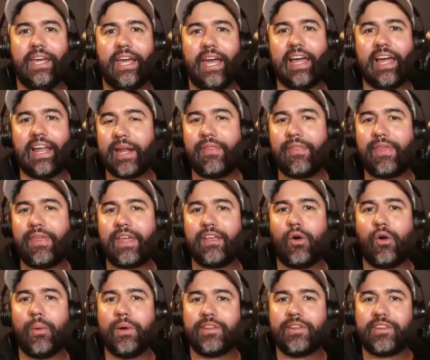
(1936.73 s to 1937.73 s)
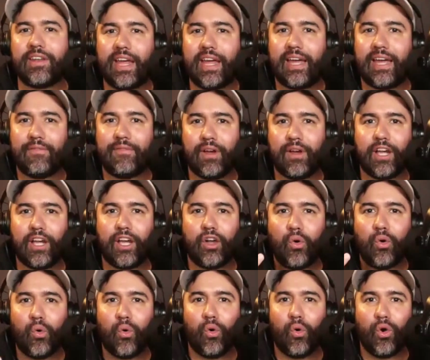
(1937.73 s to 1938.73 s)
And I think you're always going to have a
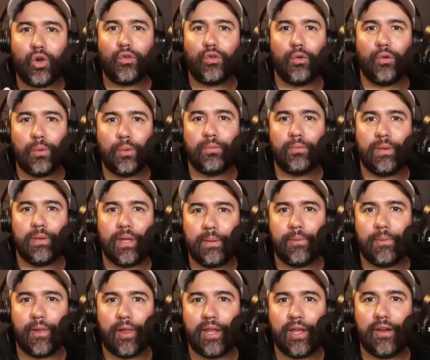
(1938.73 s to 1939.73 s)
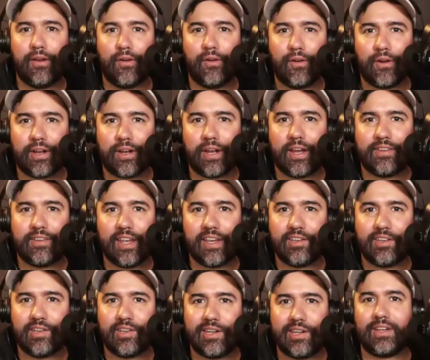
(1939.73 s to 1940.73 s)
core group of people in an
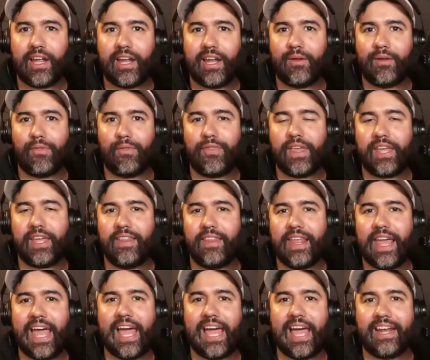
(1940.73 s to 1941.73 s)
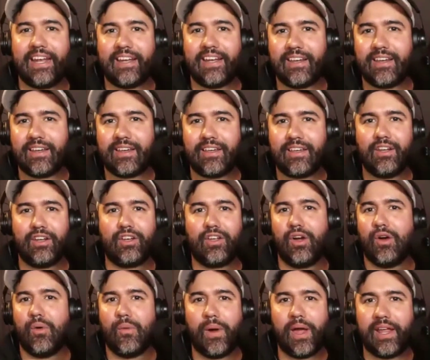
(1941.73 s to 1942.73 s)
organization. I don't think that could
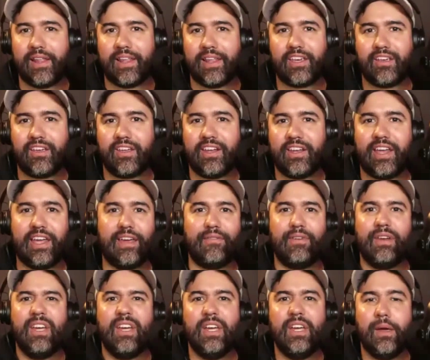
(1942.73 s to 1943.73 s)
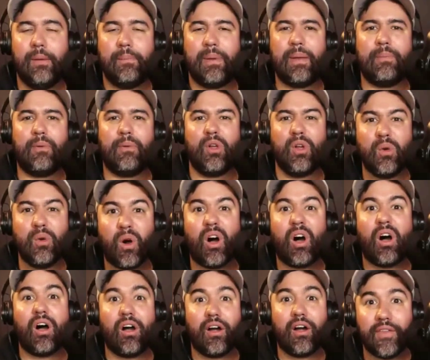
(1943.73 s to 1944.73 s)
go away. Like you're going to have people who
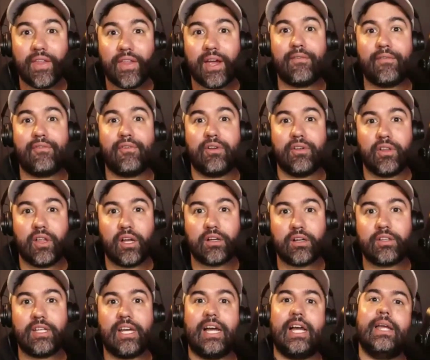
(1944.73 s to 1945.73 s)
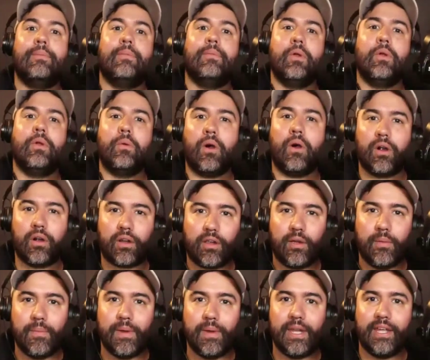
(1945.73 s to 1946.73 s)
are there for a long time, who are
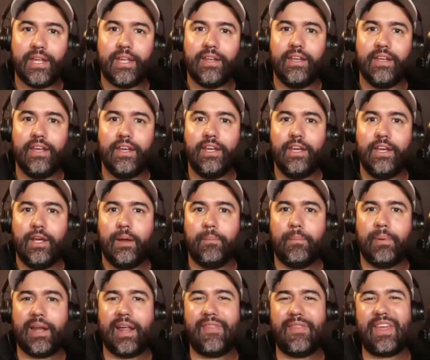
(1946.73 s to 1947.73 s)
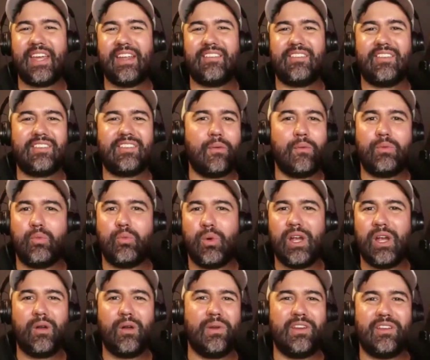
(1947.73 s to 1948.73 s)
committed. But I think it's just like,
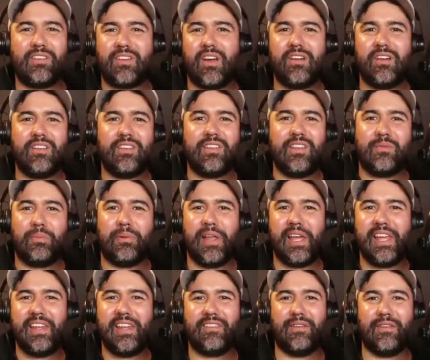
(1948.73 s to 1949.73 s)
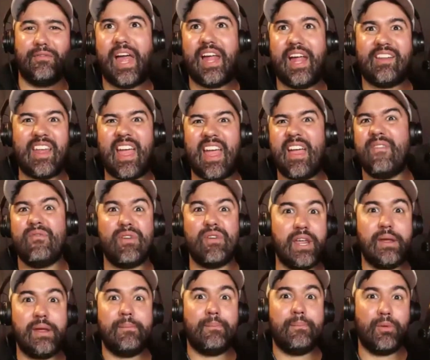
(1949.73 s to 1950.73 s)
weird. We just got into this place of that's
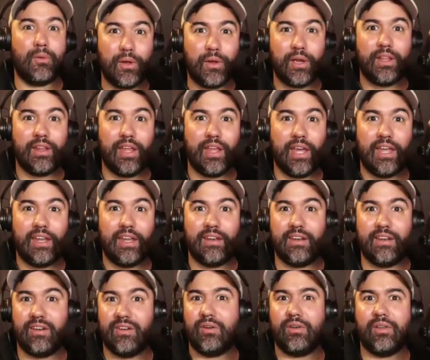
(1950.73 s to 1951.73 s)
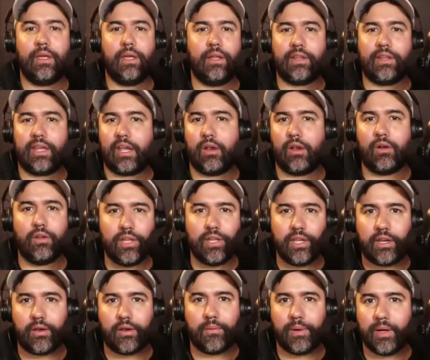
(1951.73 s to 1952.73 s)
every employee then, or it's like early
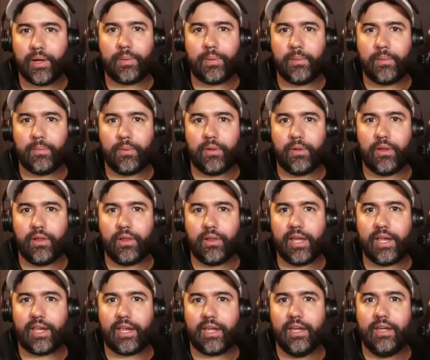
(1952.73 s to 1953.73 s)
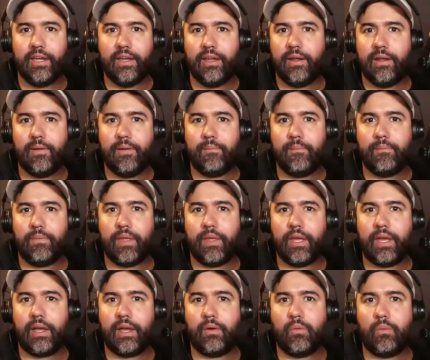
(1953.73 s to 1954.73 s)
career people. Like
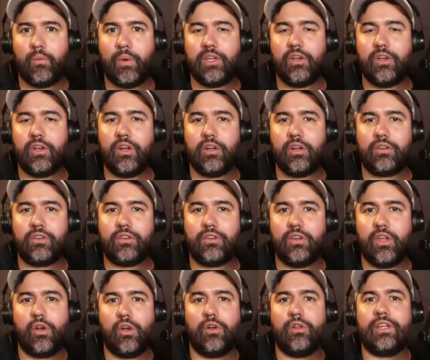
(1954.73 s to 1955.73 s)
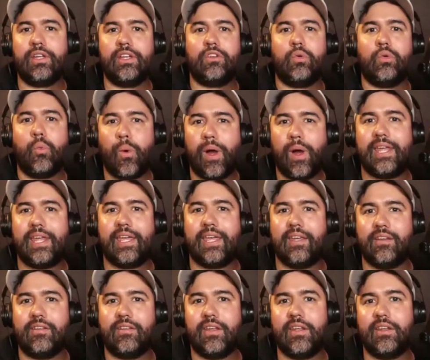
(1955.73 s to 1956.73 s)
when you're early
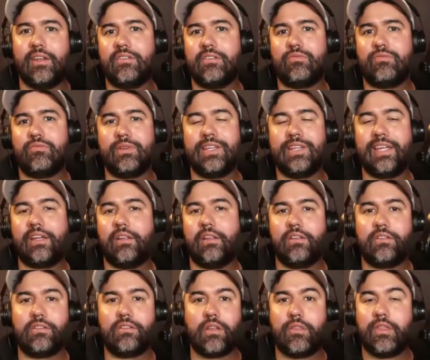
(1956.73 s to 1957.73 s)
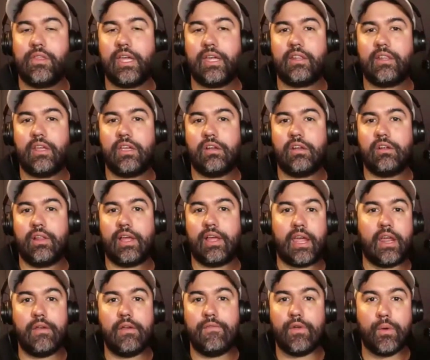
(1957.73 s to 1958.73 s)
20s, it's just ridiculous to think that you're like
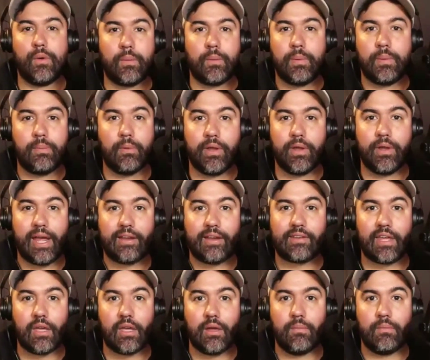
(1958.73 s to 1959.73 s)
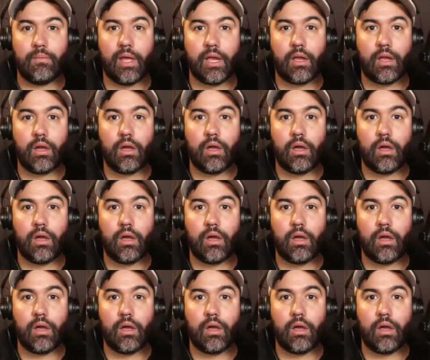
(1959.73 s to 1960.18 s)
interviewing people and asking them like,